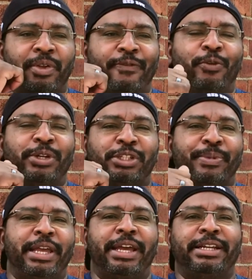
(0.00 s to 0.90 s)
Voice in
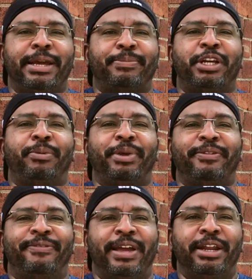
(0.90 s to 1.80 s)
my head kept telling me to
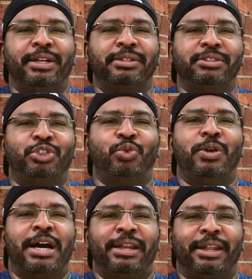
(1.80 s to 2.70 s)
fight. Do
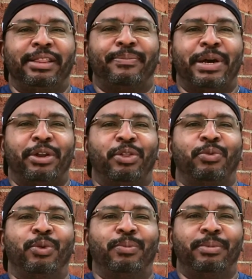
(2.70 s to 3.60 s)
not let them out of the
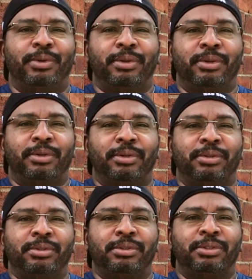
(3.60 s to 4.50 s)
room.
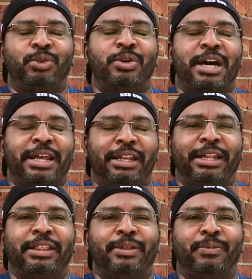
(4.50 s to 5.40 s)
Do not
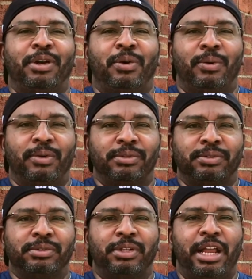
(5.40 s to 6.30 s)
let them go.
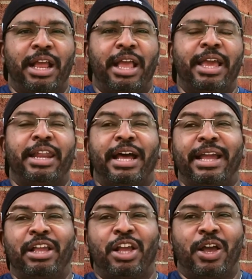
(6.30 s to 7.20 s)
And
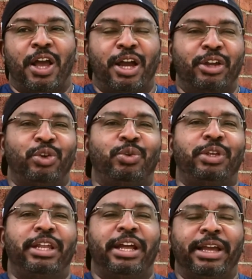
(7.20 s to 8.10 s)
I argued
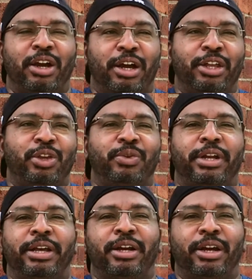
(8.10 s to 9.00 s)
and
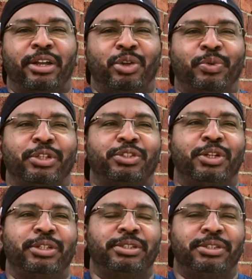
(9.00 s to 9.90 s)
I'd argued with the
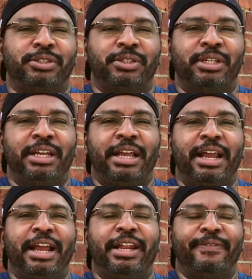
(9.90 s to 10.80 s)
surgeons,
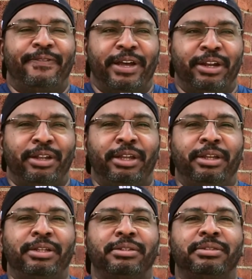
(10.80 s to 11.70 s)
and they finally
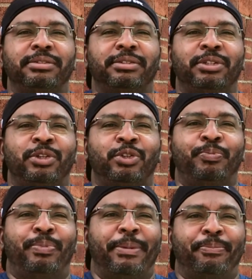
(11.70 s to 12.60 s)

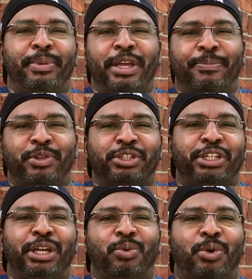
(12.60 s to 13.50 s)
bumped me up to
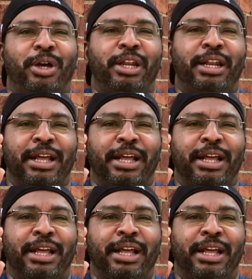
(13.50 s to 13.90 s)
tier 1, and